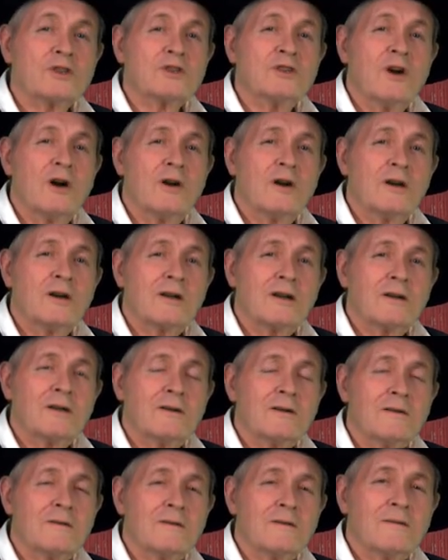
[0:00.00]
dark,
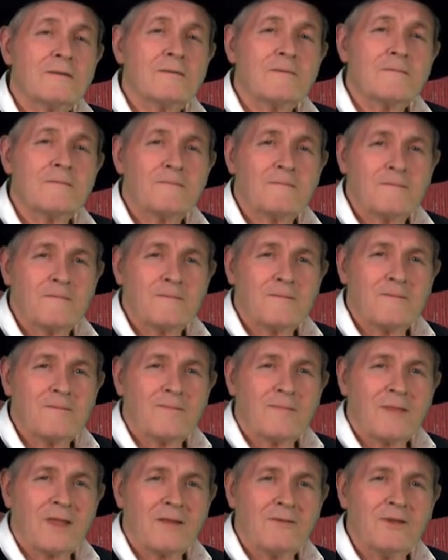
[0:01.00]

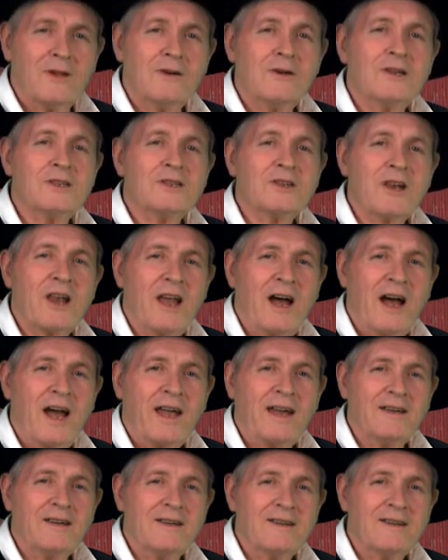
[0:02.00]
there is light.